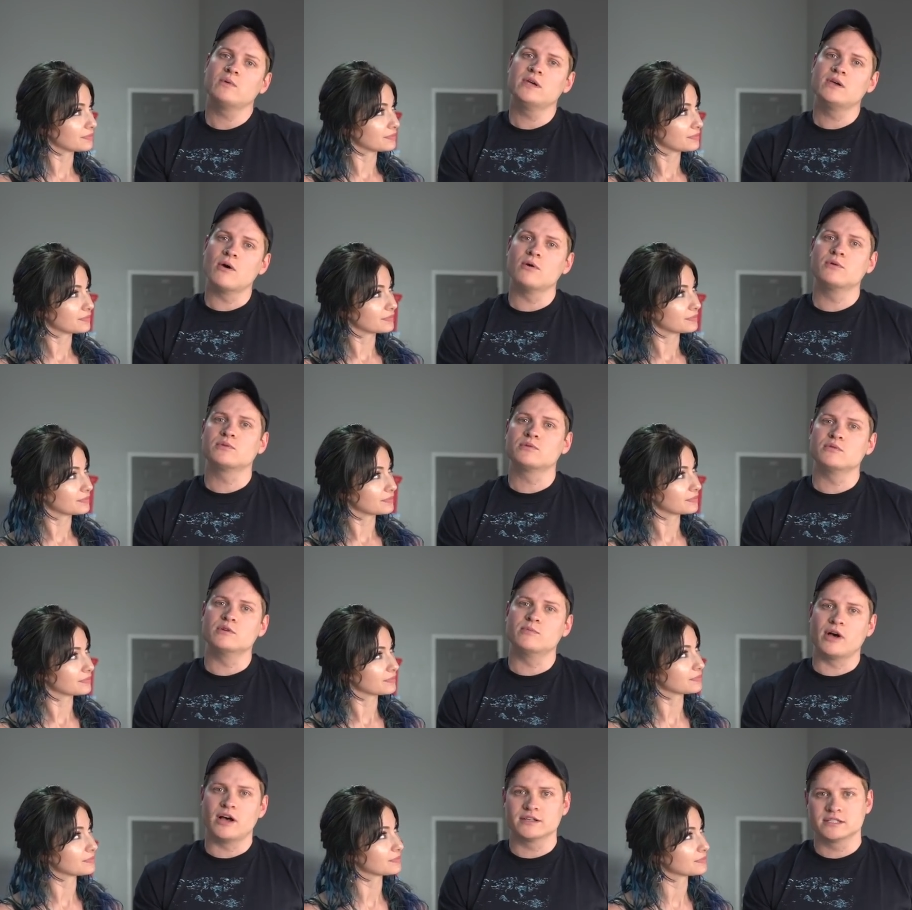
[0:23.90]
Speaker 1: we go through
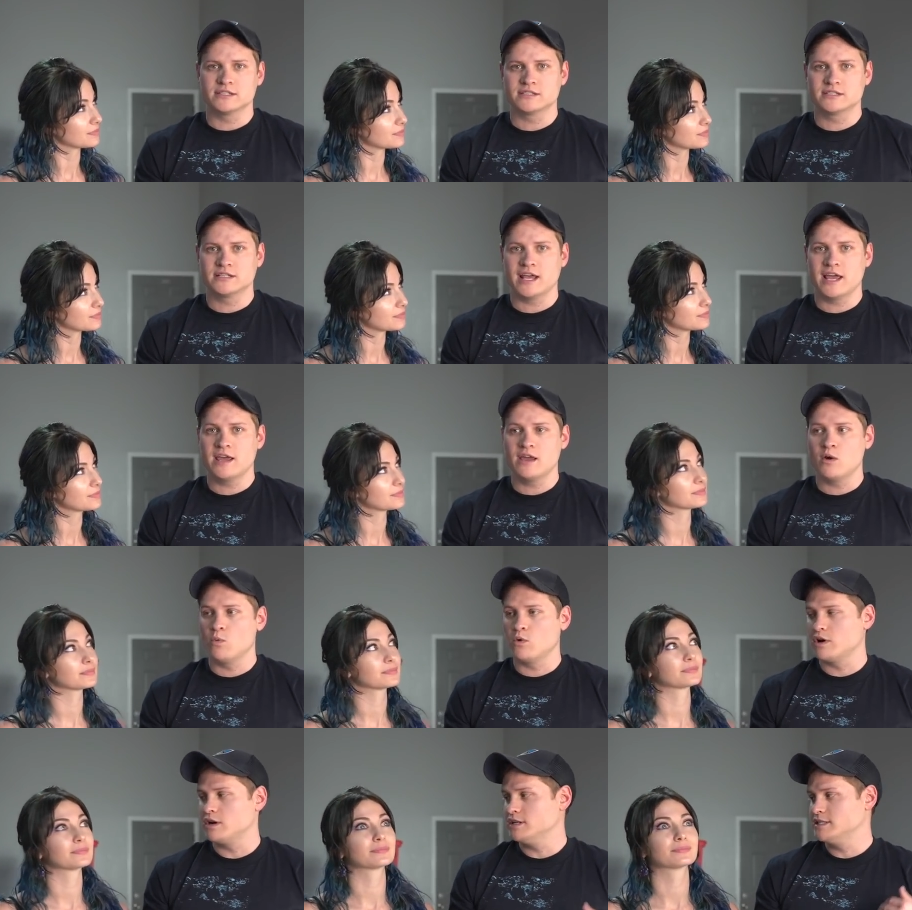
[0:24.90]
the boxes today,
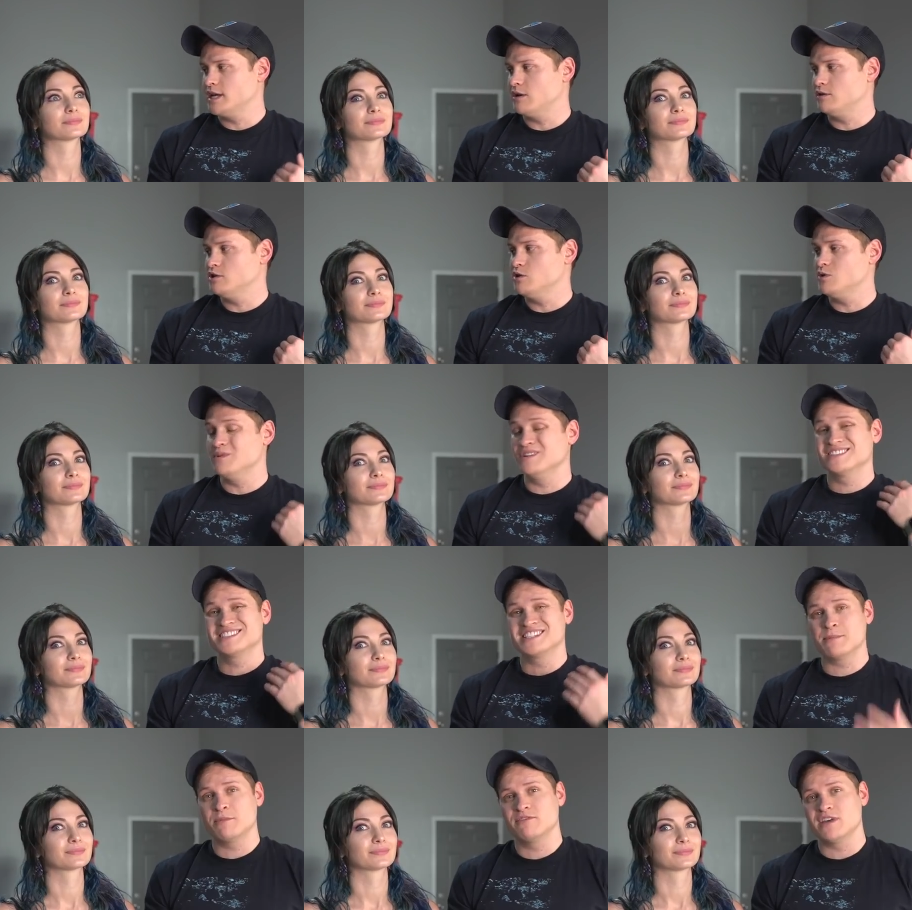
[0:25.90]
we're going to tell you
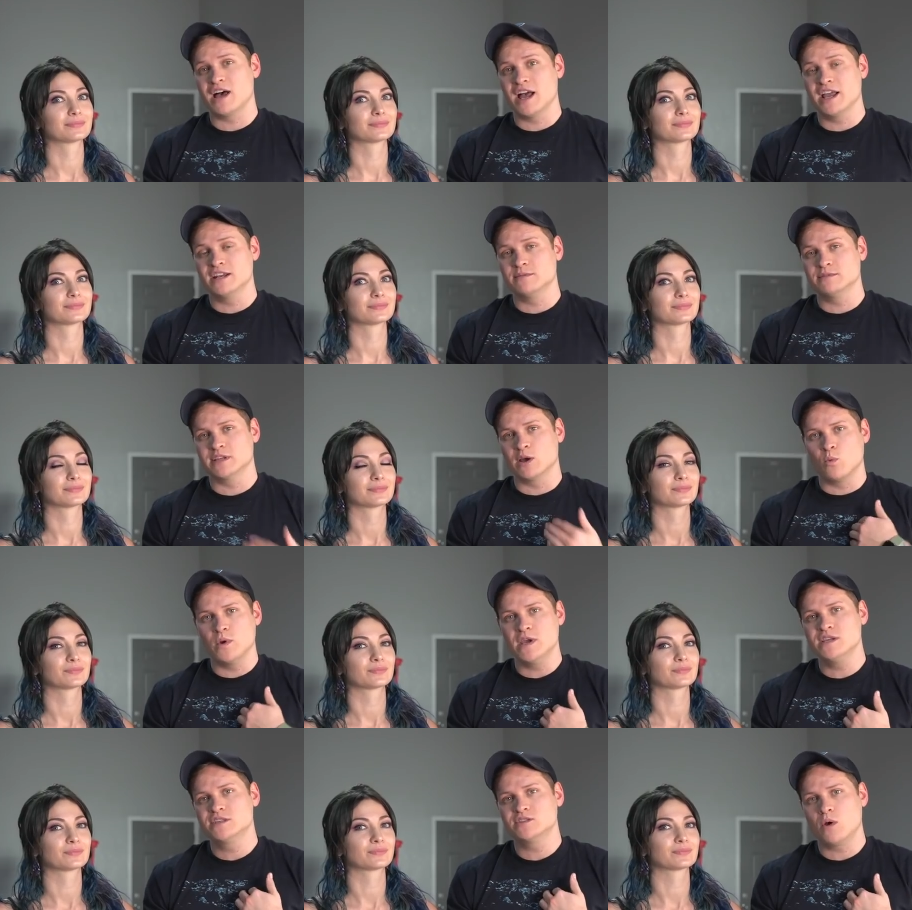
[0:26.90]
some of the items that
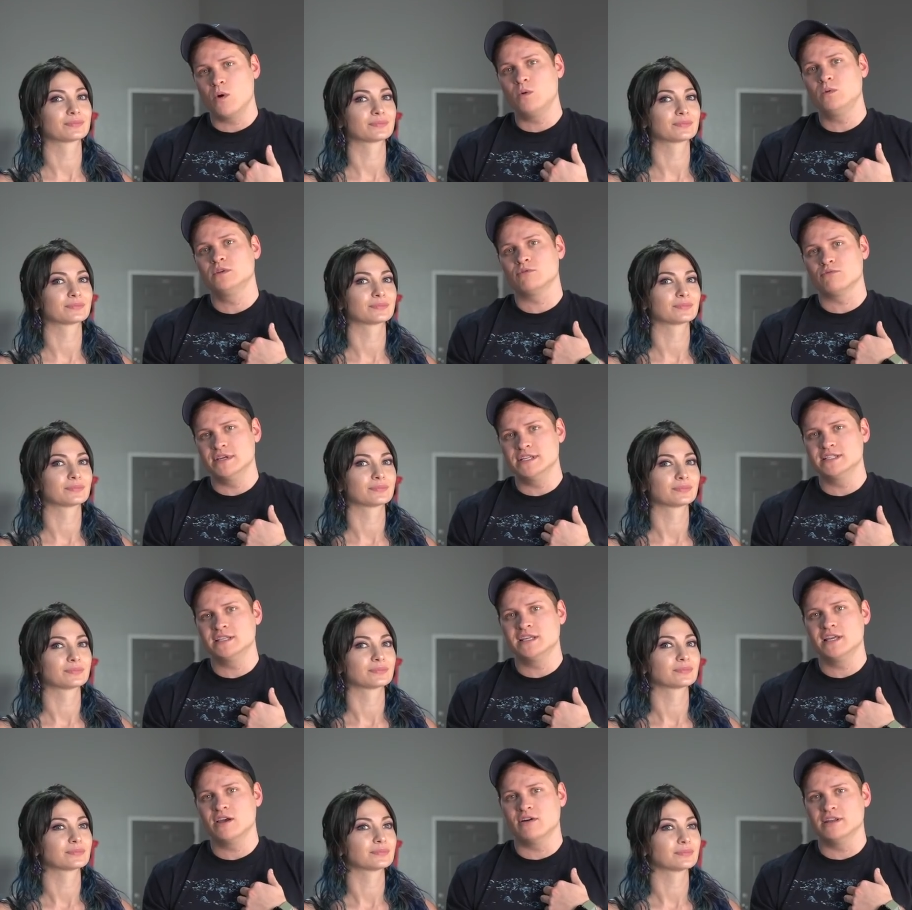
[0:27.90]
we sold
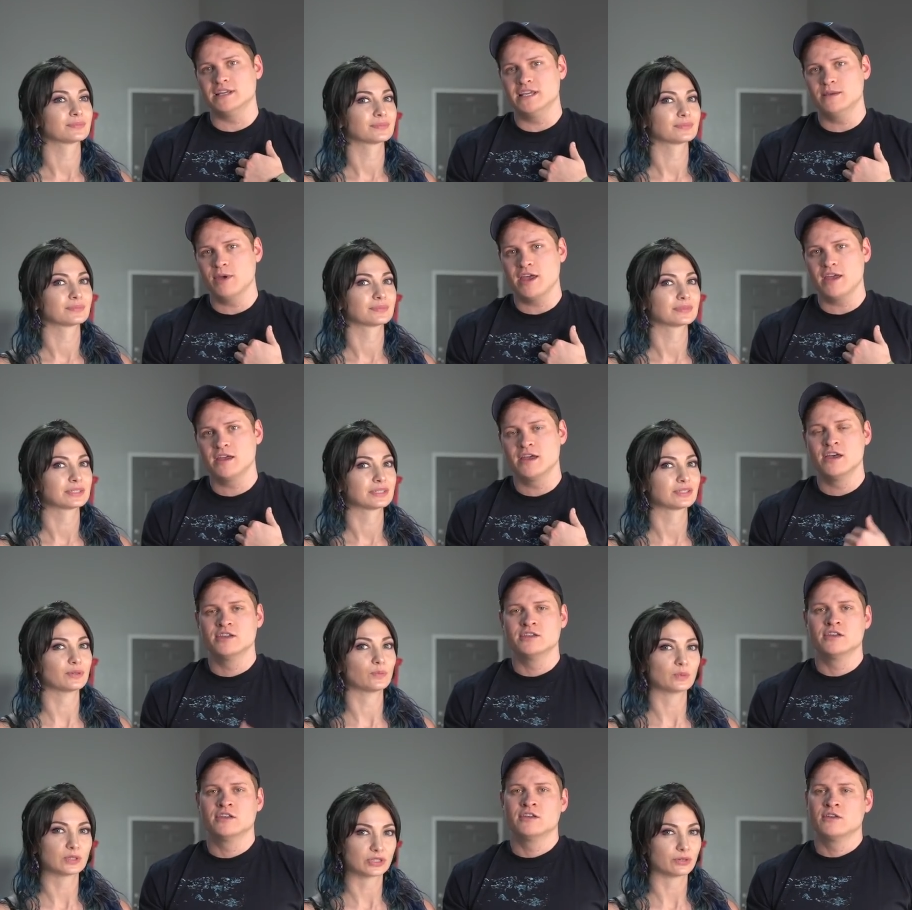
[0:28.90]
recently on eBay.
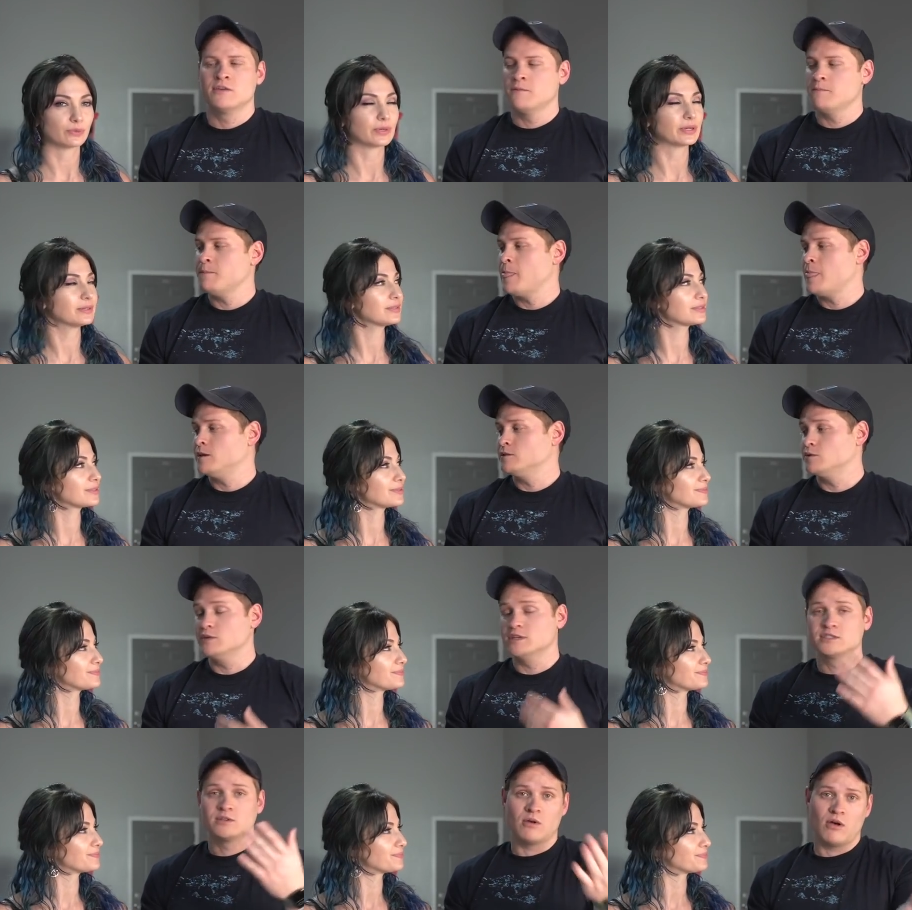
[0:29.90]
Speaker 2: Some whistle woes.
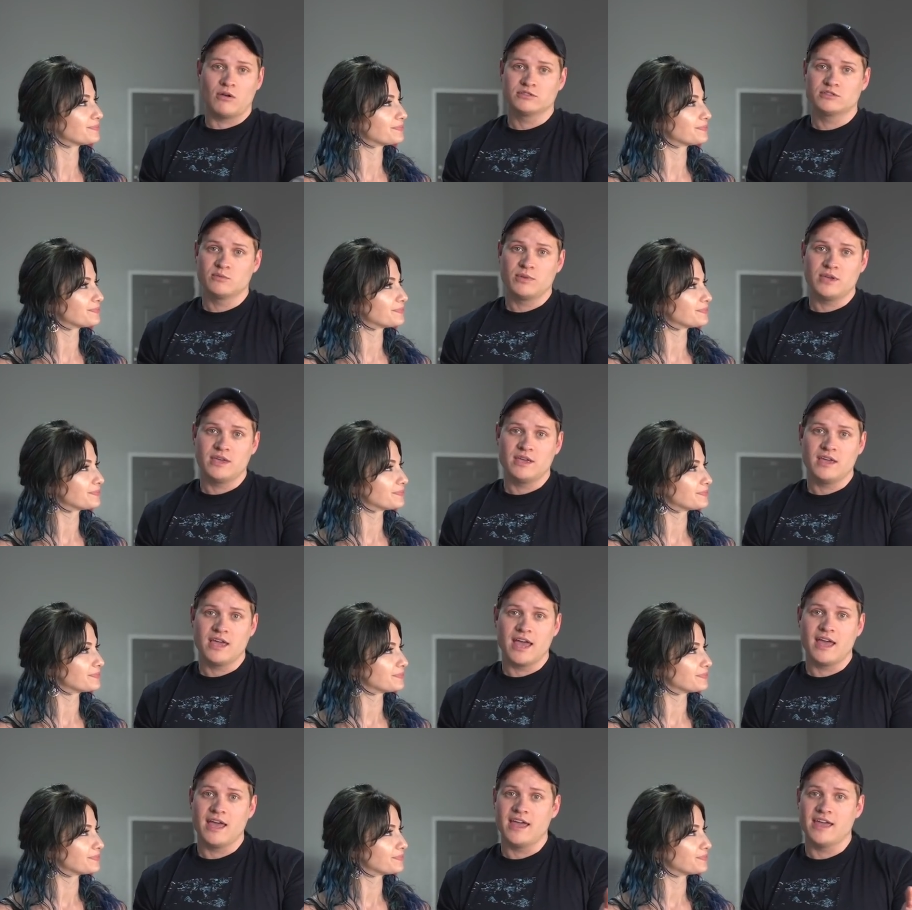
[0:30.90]
Speaker 1: So this will also be
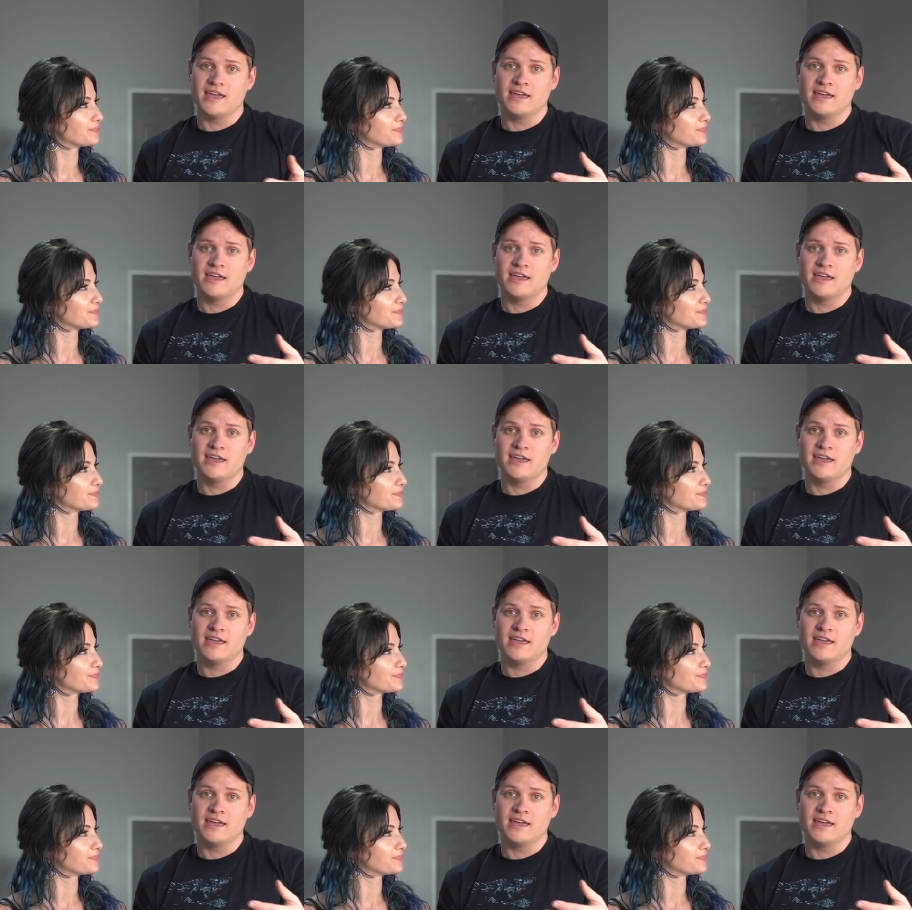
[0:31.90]
a